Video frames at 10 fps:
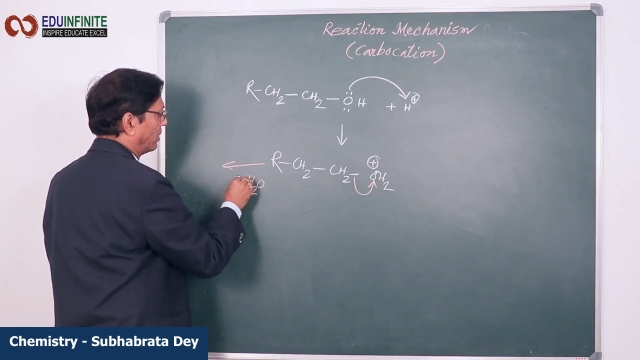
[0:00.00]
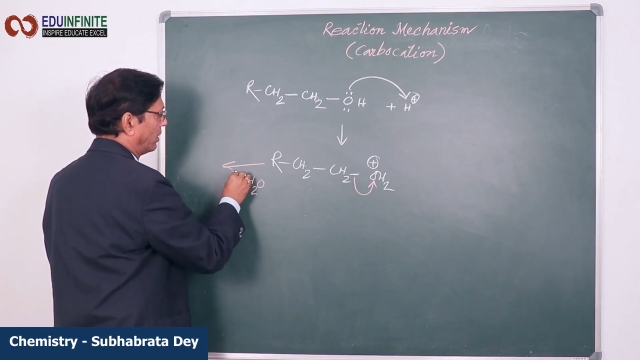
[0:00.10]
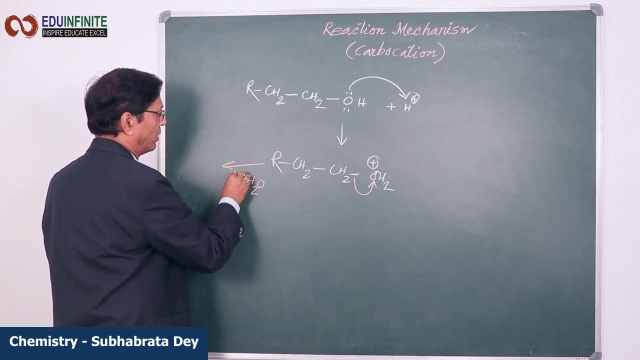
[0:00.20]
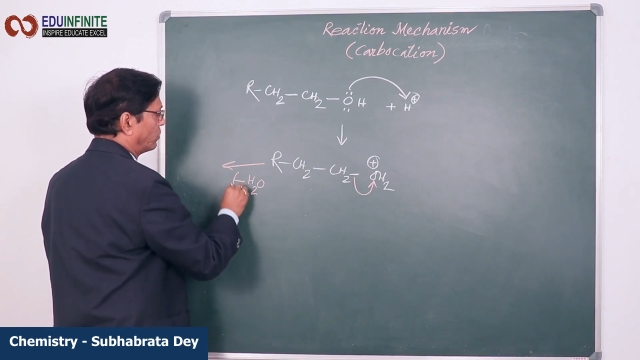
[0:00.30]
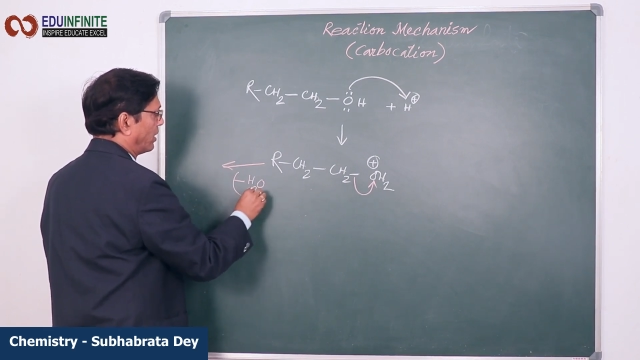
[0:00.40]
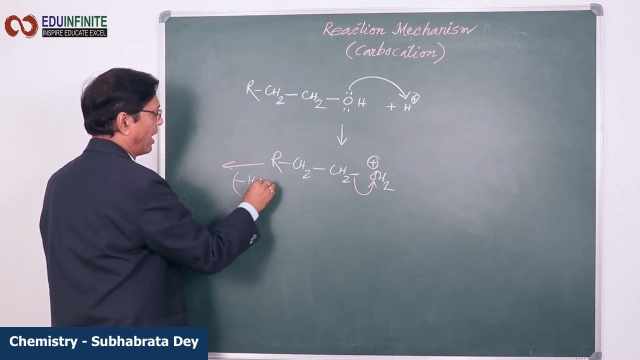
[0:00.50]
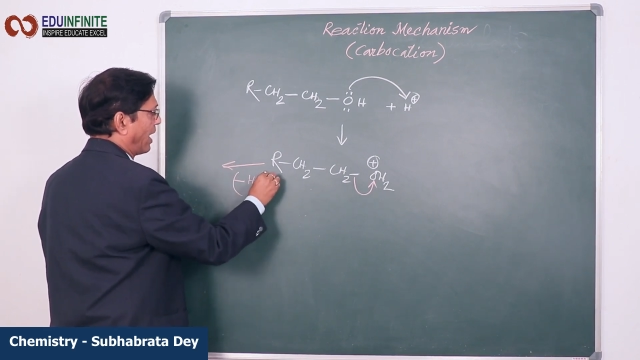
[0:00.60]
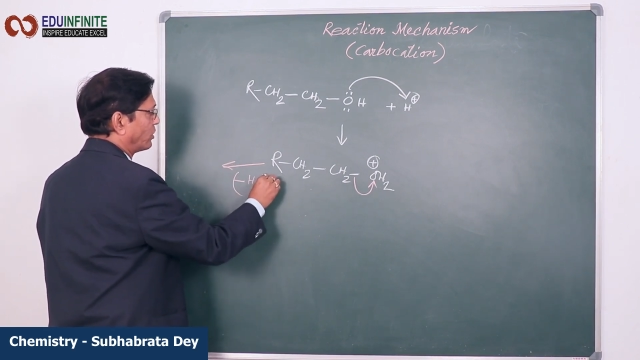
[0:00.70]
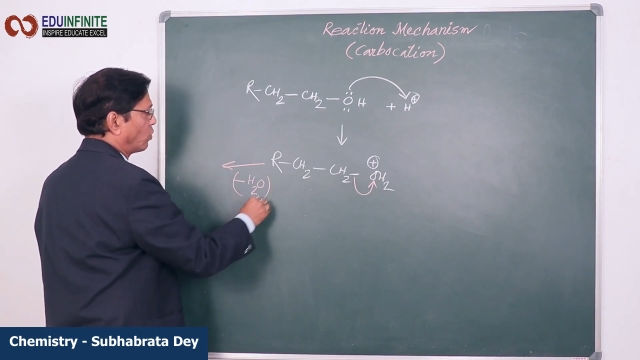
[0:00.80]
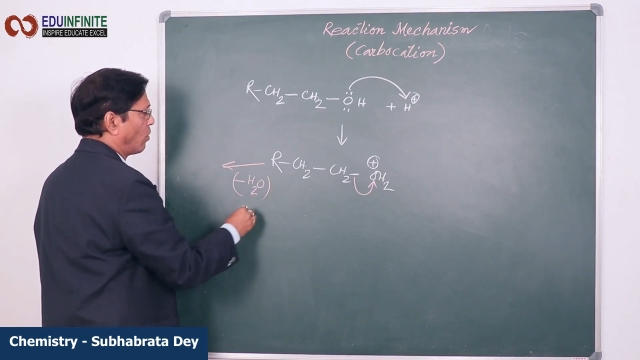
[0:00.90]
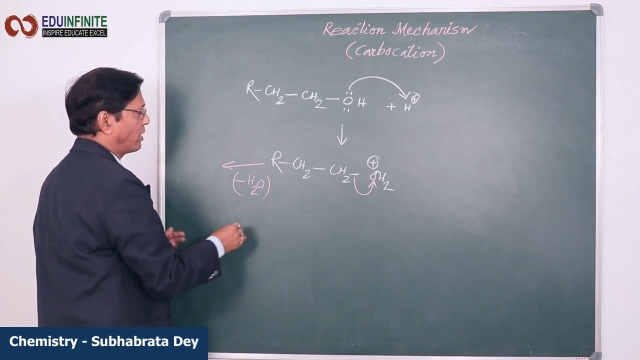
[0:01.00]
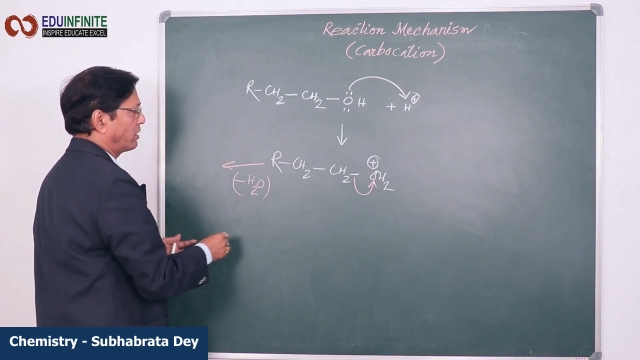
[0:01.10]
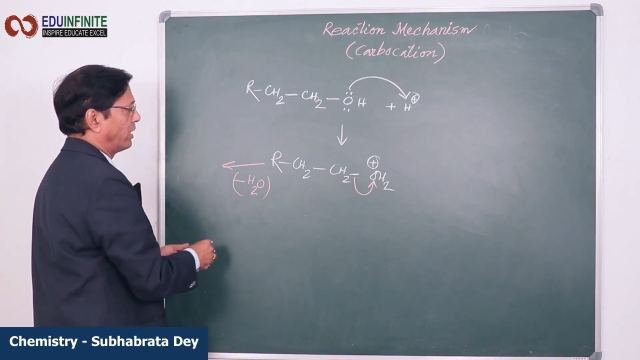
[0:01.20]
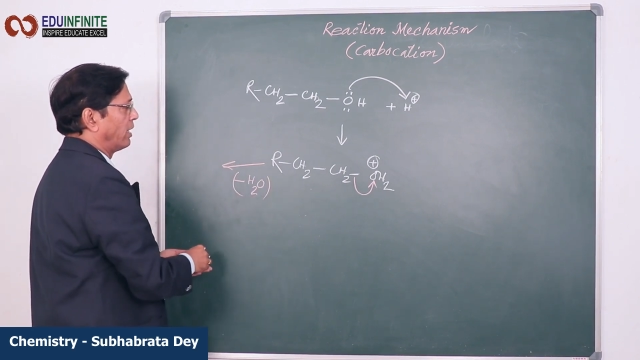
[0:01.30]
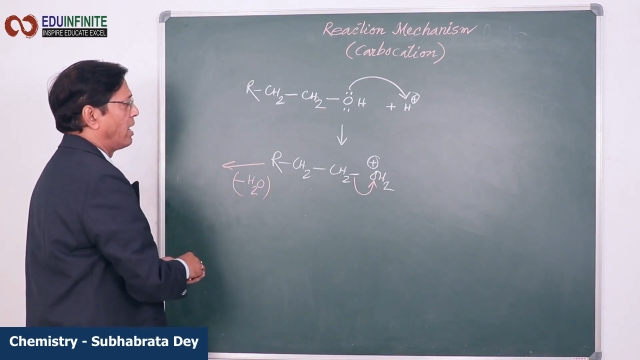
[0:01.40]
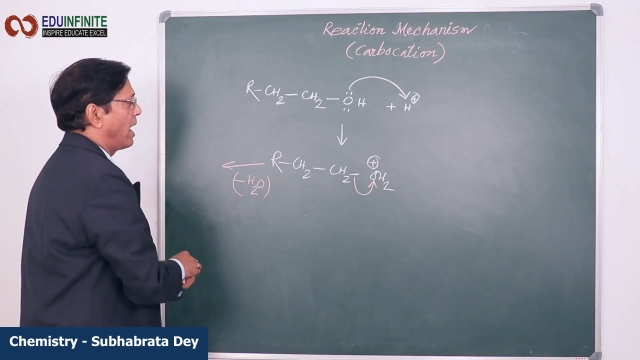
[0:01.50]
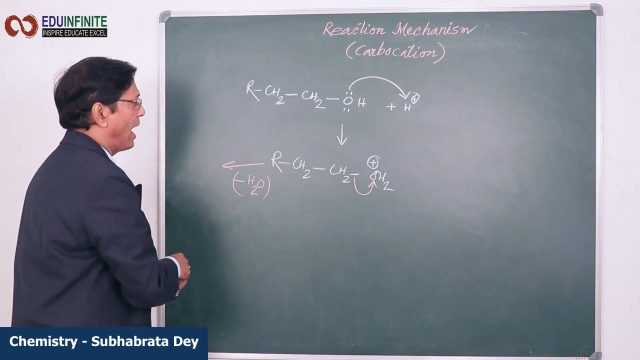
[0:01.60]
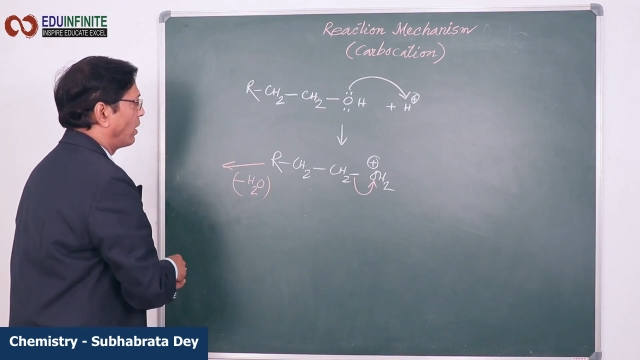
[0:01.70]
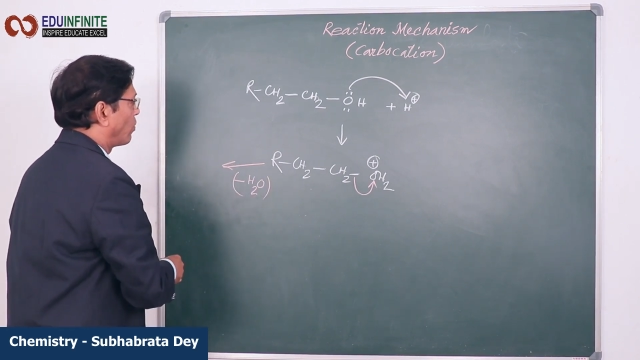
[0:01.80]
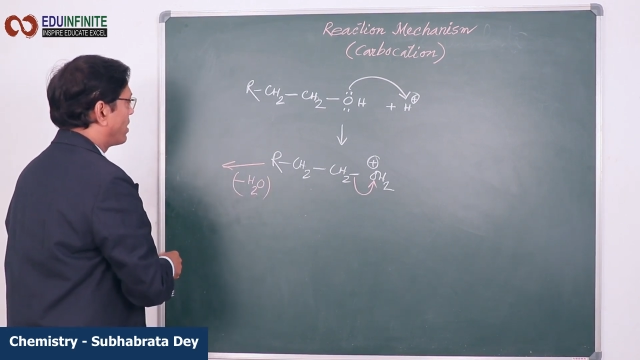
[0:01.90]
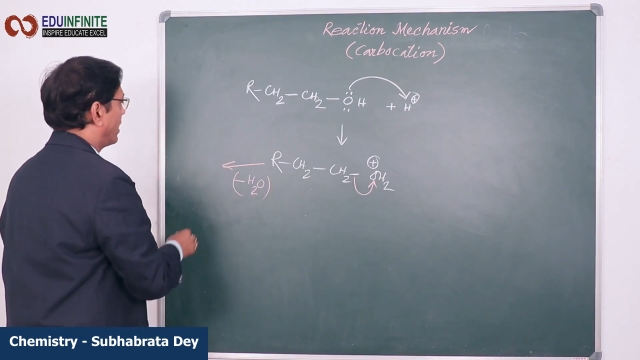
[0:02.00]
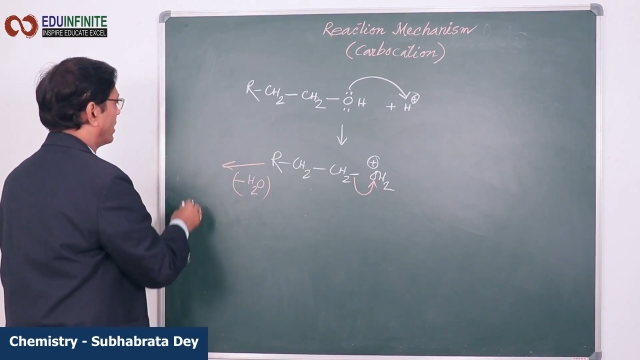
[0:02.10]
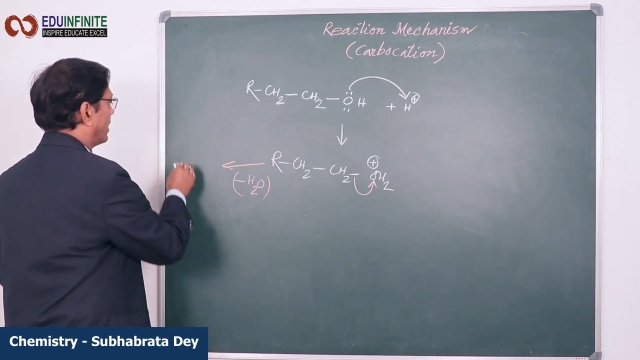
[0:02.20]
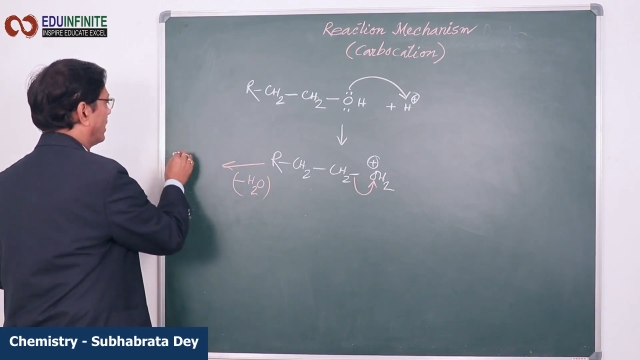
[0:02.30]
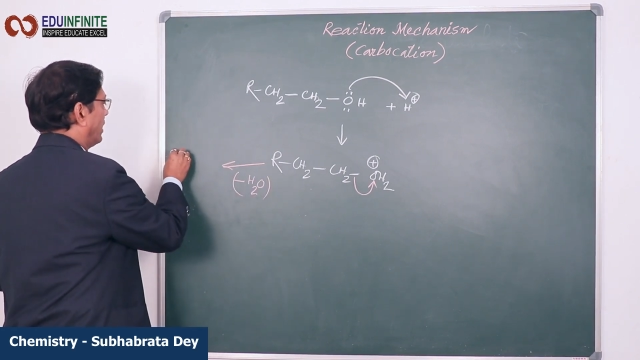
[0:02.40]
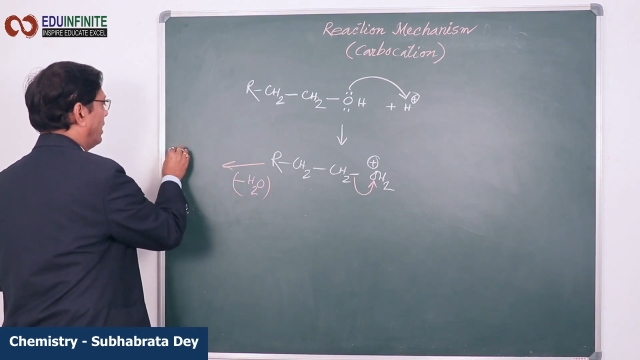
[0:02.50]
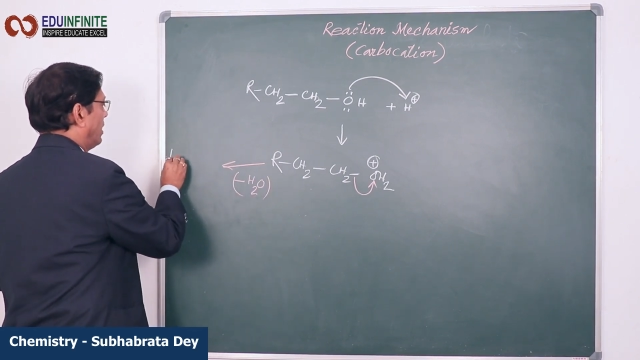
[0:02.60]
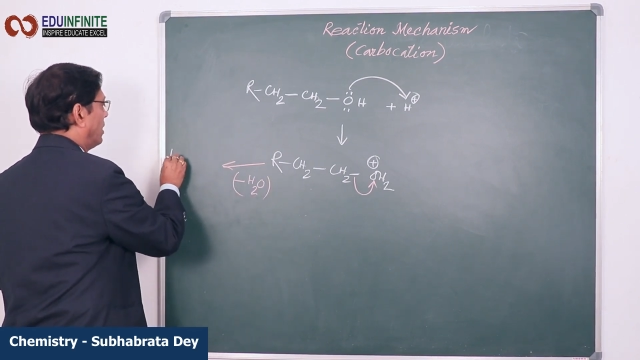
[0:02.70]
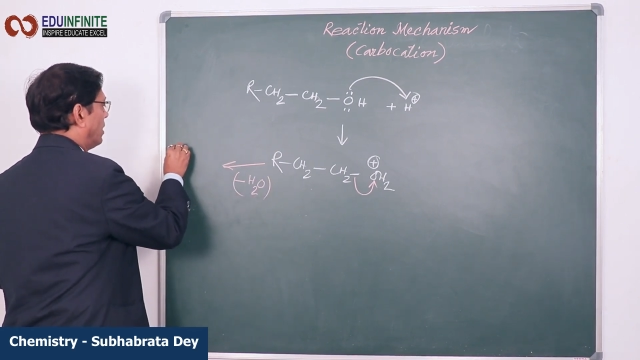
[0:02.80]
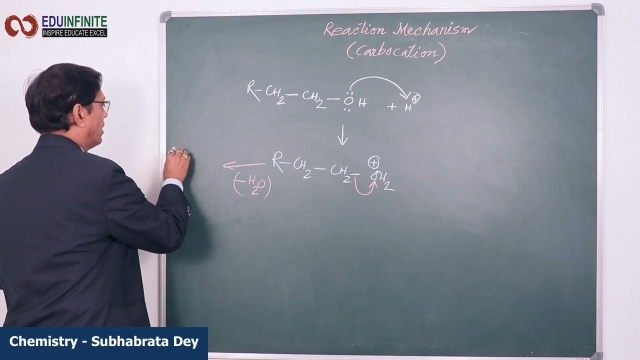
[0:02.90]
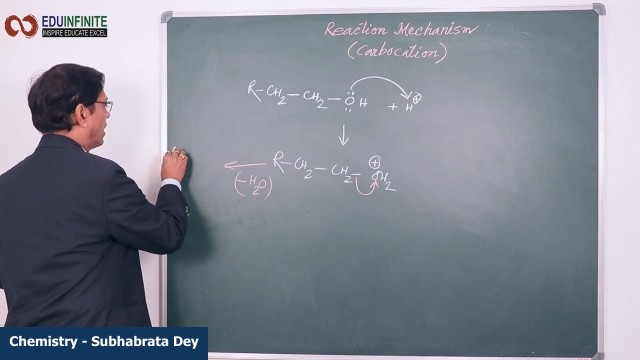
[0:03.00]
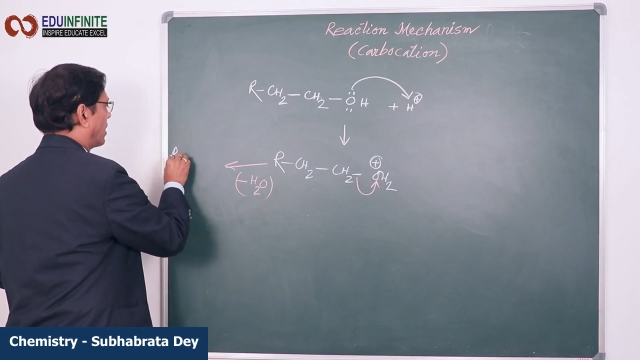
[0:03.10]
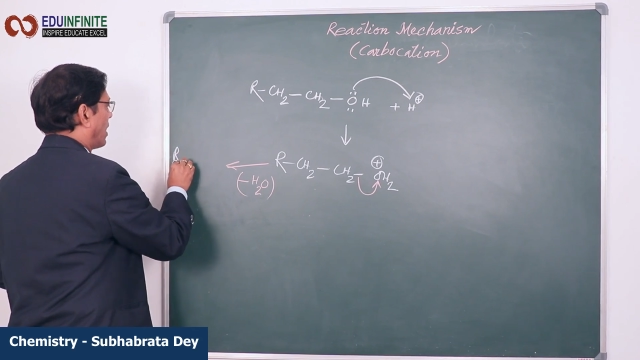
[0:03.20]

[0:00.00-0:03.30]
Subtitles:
Releasing as water, and we are getting a